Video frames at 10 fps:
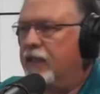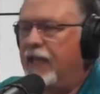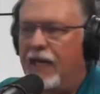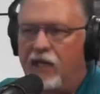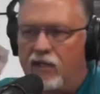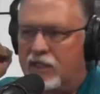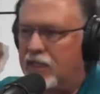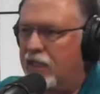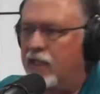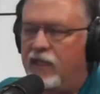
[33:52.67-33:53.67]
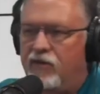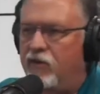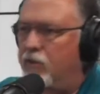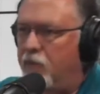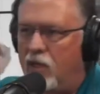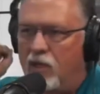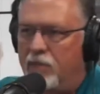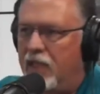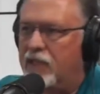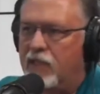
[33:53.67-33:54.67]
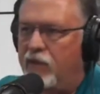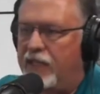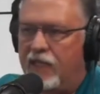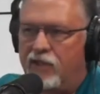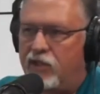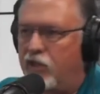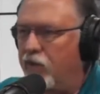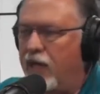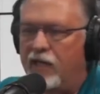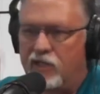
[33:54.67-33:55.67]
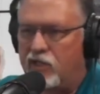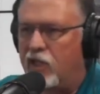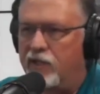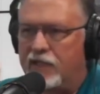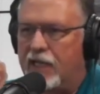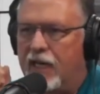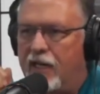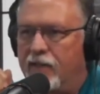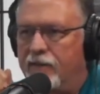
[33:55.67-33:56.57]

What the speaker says: and all of a sudden he threw the ball. Bosley went down, turned around, and saw this guy.